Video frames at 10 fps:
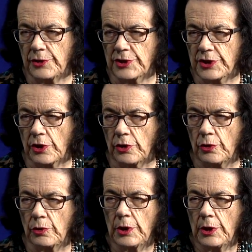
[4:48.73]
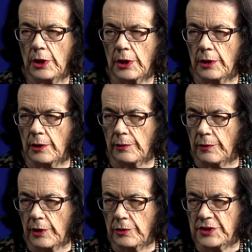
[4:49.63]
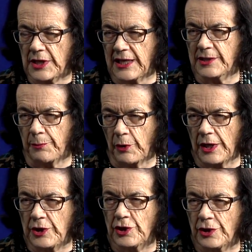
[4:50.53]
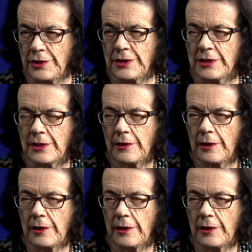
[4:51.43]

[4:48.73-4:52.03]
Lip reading: So those aspirations